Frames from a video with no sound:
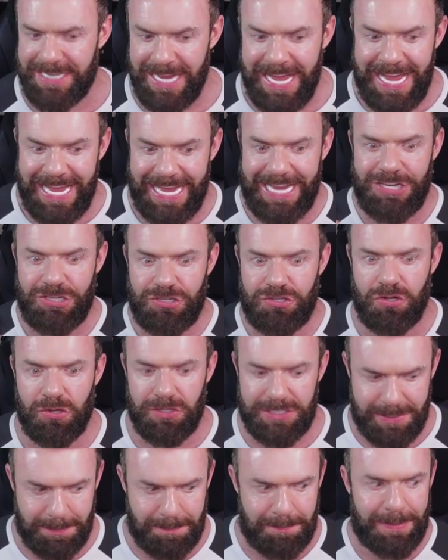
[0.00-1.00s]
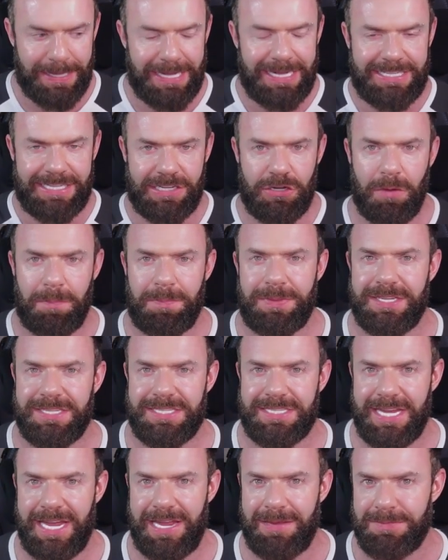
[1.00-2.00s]
in just building up this
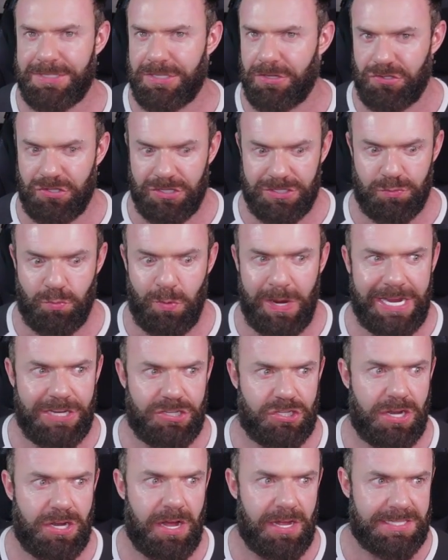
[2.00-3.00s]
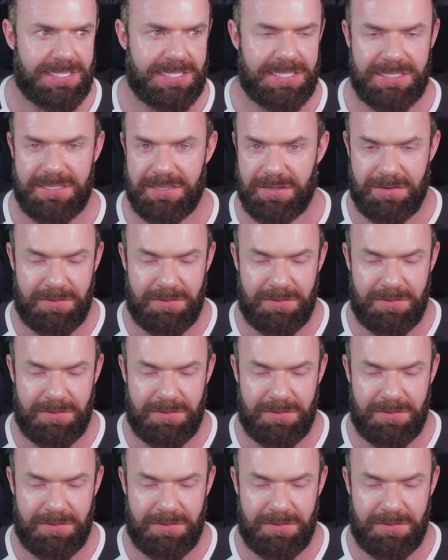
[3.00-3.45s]
game, such as wage costs,